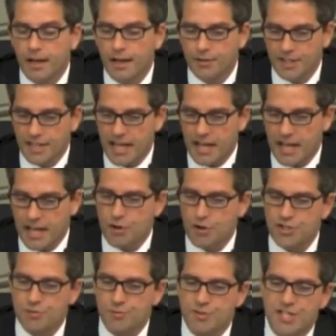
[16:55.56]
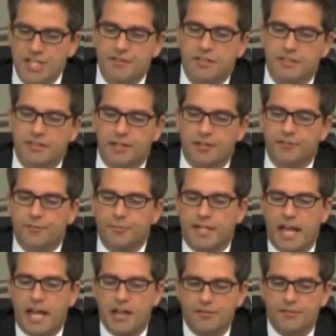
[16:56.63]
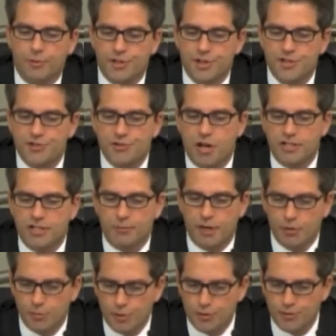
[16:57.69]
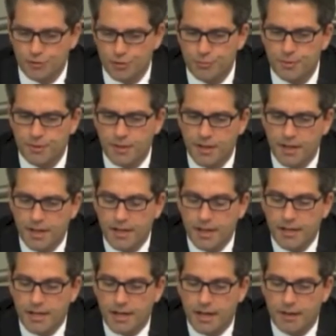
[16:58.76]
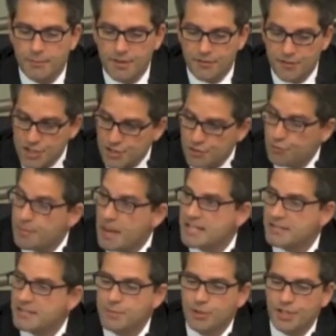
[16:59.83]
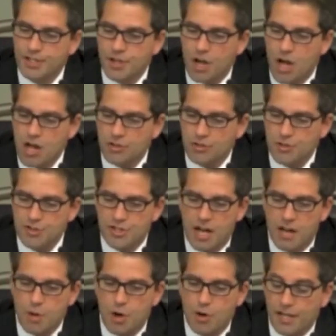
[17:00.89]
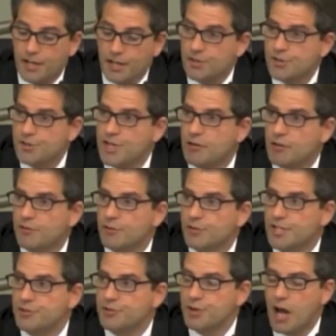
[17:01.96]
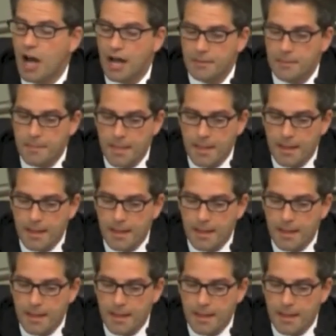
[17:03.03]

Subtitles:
I know the council also received a letter from the California Trolley Railroad Group. If this group has $1 million, then I'm all ears. However, they do not.